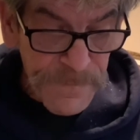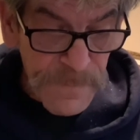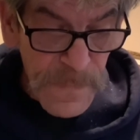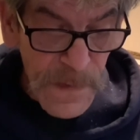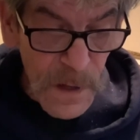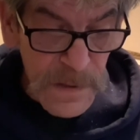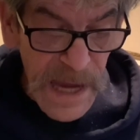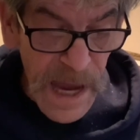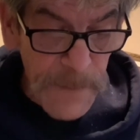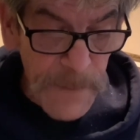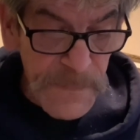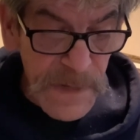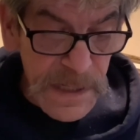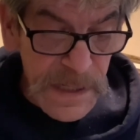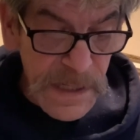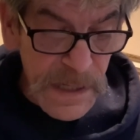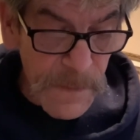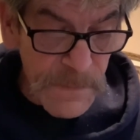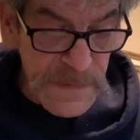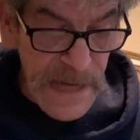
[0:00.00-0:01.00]
Okay, I'm going to
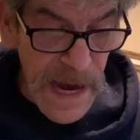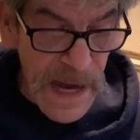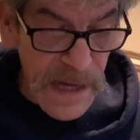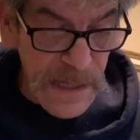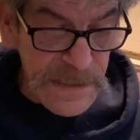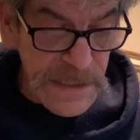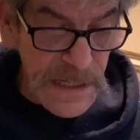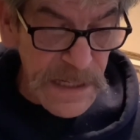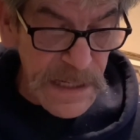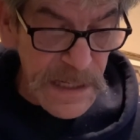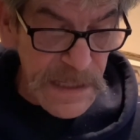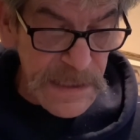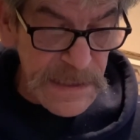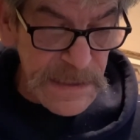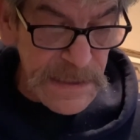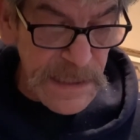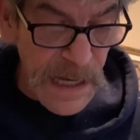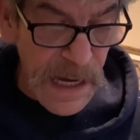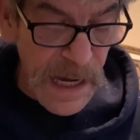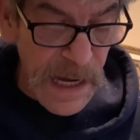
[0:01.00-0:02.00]
come down to
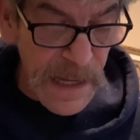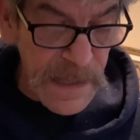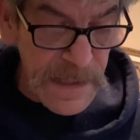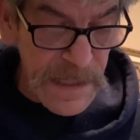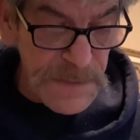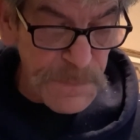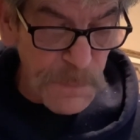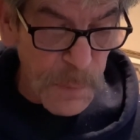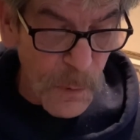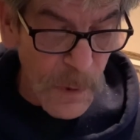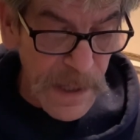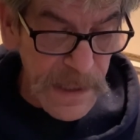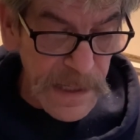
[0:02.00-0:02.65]
this this point